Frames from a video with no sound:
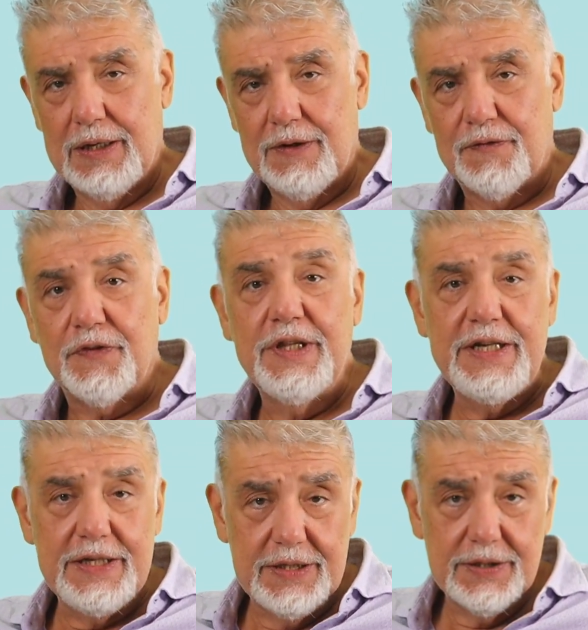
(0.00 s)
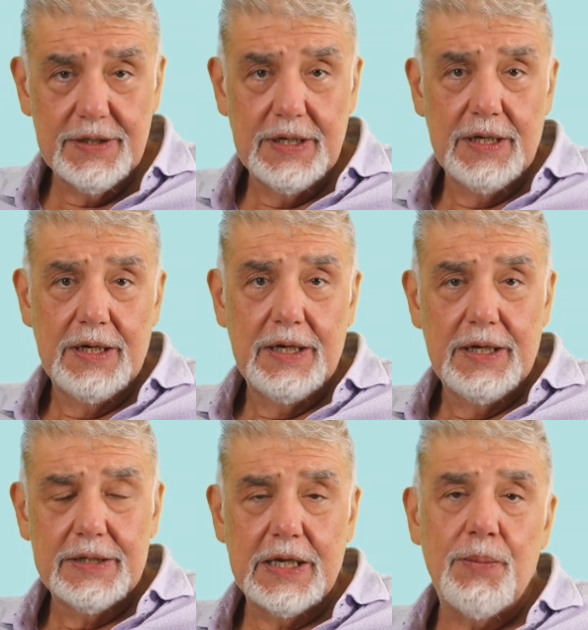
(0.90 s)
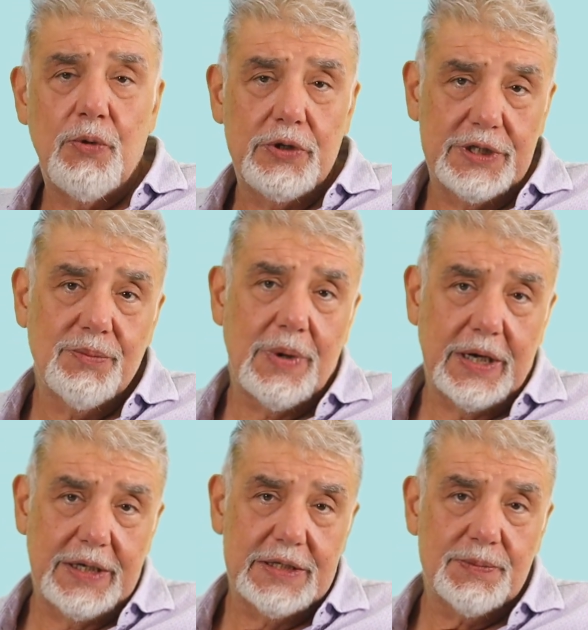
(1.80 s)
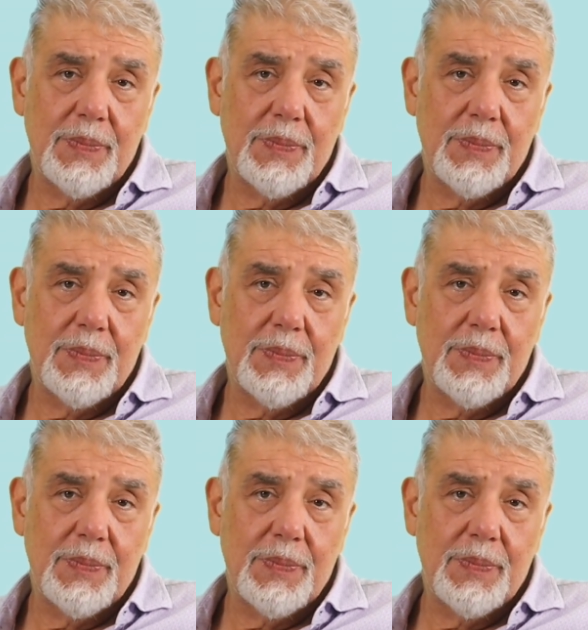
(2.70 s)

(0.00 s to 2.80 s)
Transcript: fled the emerging markets,